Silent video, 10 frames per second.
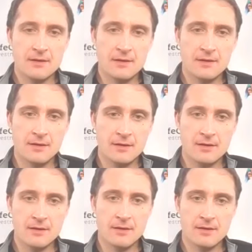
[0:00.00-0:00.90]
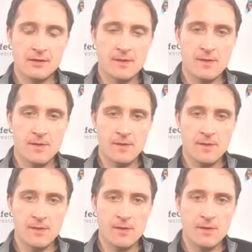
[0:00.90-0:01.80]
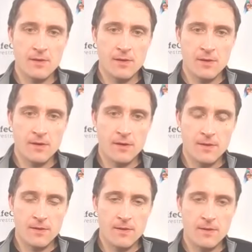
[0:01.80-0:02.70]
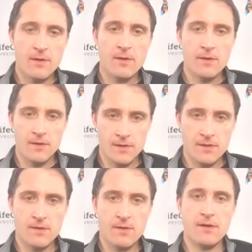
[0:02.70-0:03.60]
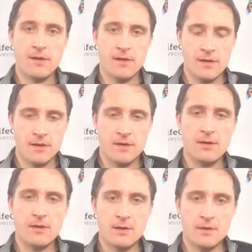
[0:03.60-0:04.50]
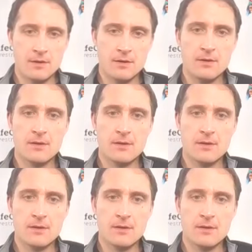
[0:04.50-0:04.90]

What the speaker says: No words are spoken by the person on screen.